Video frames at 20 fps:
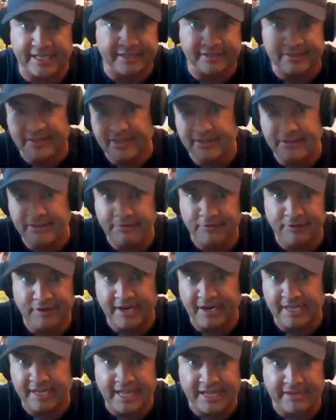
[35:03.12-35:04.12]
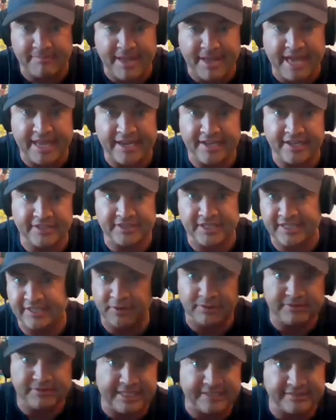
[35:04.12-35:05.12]
to figure out how to manage, and he
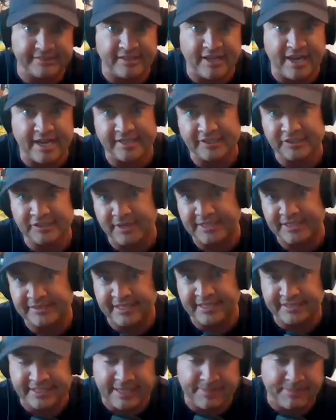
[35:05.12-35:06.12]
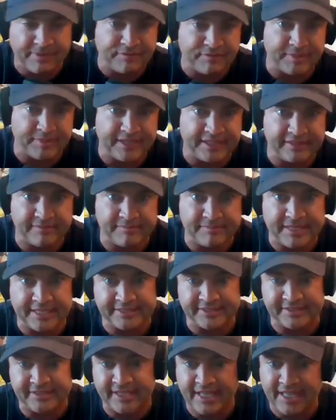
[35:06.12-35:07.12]
rotates a lot. He tries to keep everybody in the
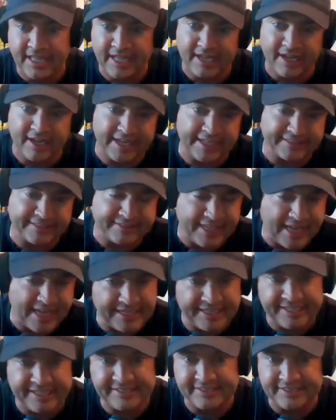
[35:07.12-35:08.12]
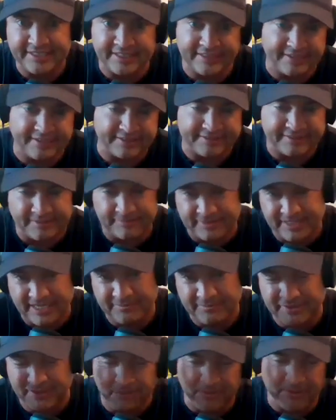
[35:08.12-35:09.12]
mix. It's not easy, and
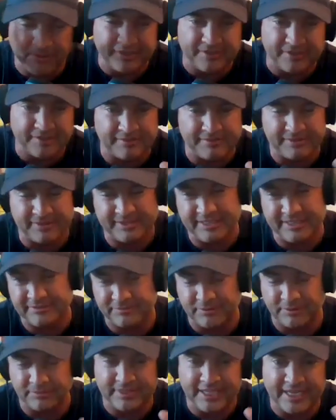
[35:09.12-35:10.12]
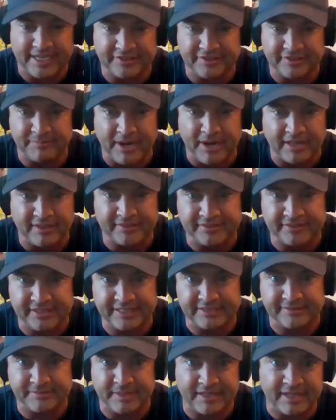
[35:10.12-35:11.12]
sometimes you wonder his rotation
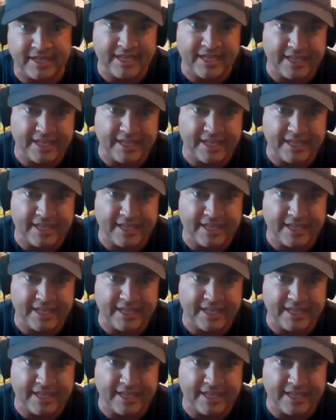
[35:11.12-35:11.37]
policies, but